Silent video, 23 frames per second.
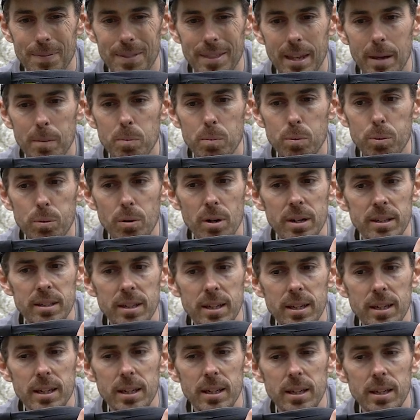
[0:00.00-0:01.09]
they're
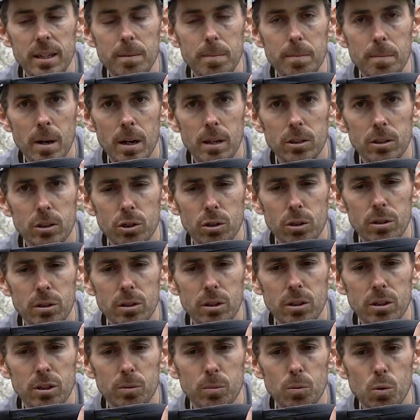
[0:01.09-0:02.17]
pretty much on
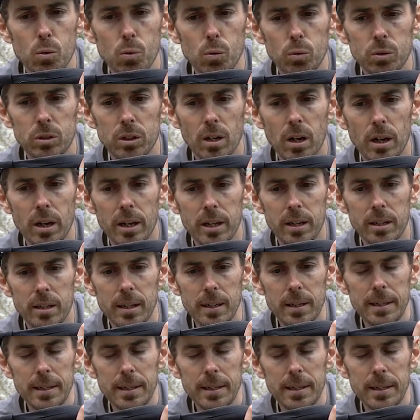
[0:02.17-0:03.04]
the small side.